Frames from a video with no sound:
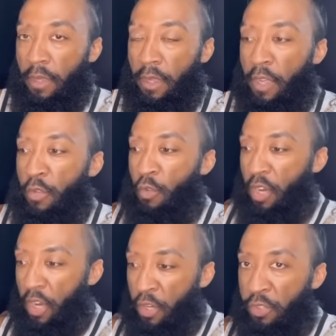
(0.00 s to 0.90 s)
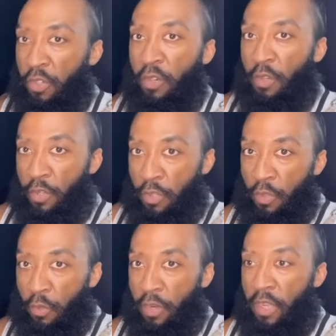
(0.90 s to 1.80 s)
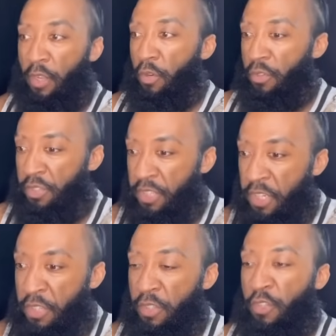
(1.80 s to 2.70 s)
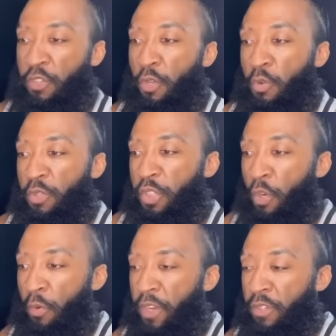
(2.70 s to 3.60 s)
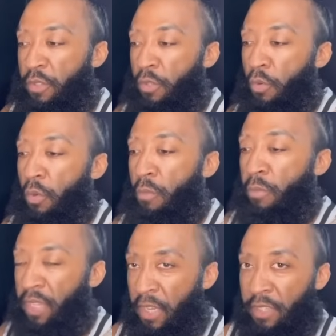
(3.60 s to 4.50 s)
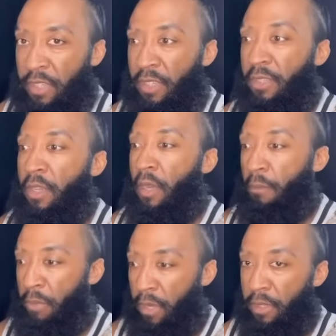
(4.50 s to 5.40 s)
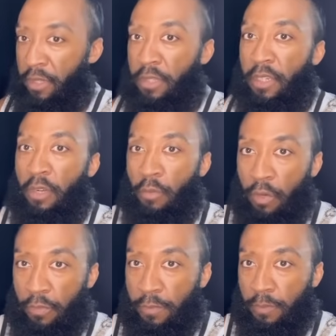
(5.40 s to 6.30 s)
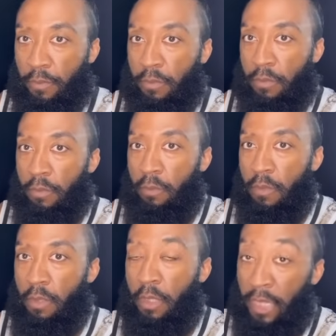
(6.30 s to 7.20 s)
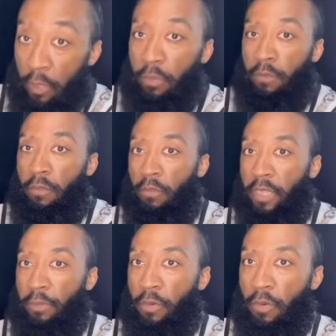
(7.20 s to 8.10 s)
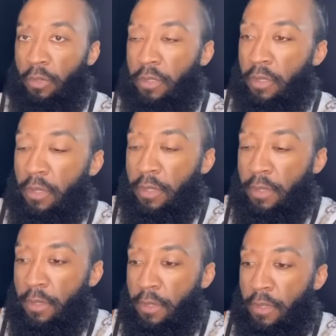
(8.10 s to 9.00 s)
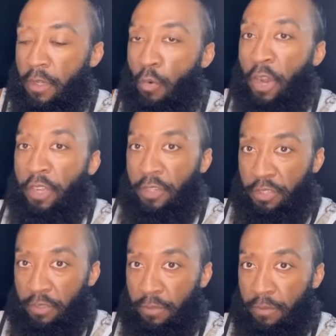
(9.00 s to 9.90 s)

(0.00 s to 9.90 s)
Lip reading: And you usher you and your seeds into generational blessings, abundance, and wealth. Clout, for lack of a better word. Recognition.